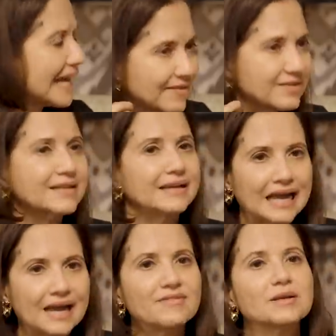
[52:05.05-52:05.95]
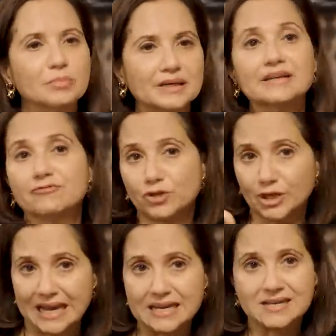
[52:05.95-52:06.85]
Yeah. Having belief for
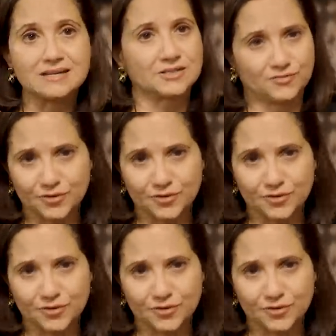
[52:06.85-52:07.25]
9 years